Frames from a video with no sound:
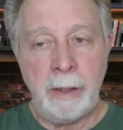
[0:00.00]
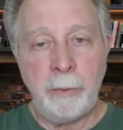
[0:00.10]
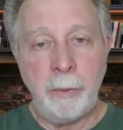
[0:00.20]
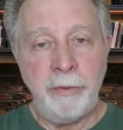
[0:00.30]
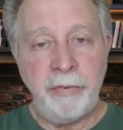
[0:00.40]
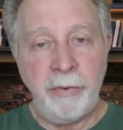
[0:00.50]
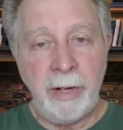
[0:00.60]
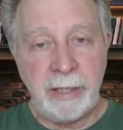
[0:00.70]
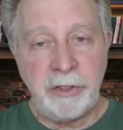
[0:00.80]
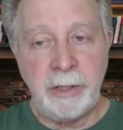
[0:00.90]

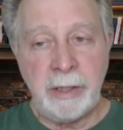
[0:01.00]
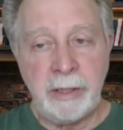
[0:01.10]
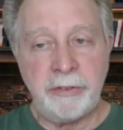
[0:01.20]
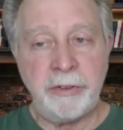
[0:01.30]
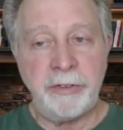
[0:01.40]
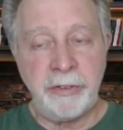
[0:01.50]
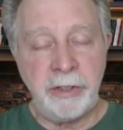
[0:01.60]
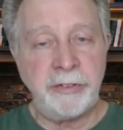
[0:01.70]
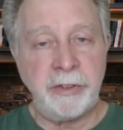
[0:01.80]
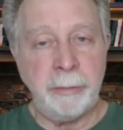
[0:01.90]
Reflection is a
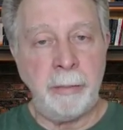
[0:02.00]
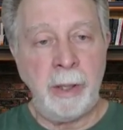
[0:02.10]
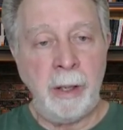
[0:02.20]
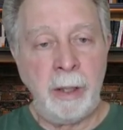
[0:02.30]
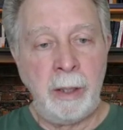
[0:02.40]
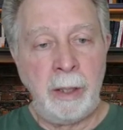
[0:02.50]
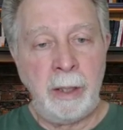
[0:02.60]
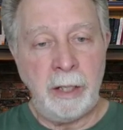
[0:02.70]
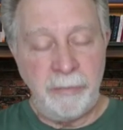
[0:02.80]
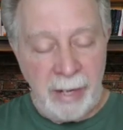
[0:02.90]
system
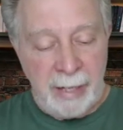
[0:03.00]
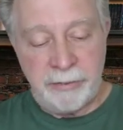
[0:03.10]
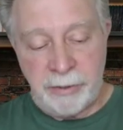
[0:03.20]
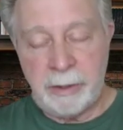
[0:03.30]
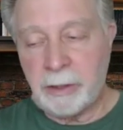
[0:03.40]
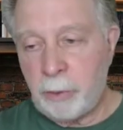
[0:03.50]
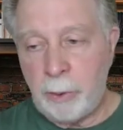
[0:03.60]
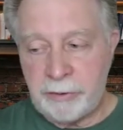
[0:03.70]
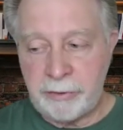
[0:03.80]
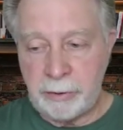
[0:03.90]
of asking the
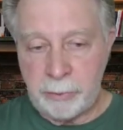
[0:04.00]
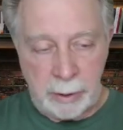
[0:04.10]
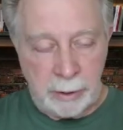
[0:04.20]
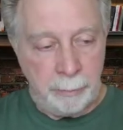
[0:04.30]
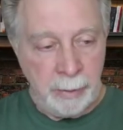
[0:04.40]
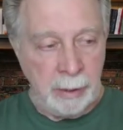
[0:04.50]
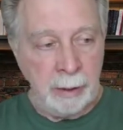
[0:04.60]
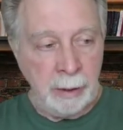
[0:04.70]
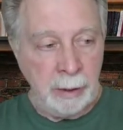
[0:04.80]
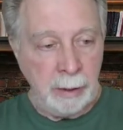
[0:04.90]
questions, well,
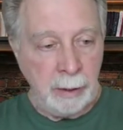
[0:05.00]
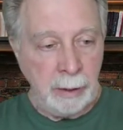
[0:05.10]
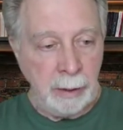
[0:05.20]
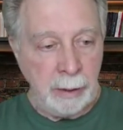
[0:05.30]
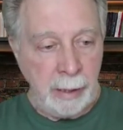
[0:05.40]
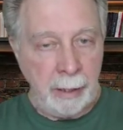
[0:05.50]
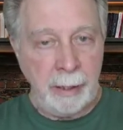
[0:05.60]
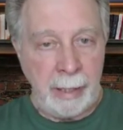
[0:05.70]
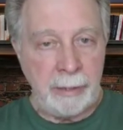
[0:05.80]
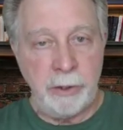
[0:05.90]
how
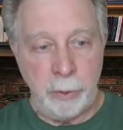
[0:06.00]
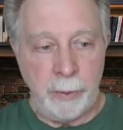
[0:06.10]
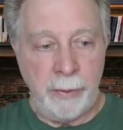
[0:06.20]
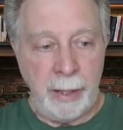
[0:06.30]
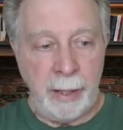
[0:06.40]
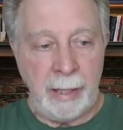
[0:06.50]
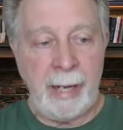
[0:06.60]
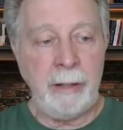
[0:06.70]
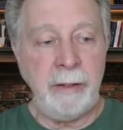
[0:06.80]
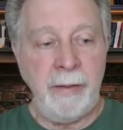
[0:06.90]
did I do with that?
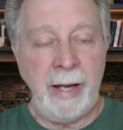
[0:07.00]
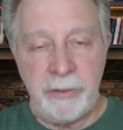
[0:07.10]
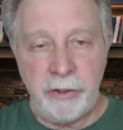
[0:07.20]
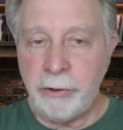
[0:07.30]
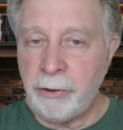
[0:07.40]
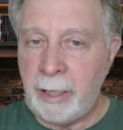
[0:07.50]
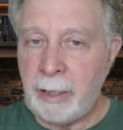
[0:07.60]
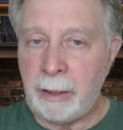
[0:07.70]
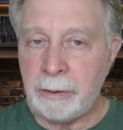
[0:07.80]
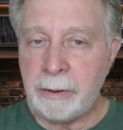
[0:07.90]
How did that turn
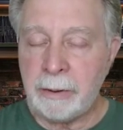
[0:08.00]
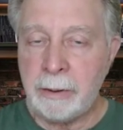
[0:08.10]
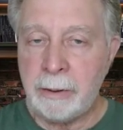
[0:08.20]
out?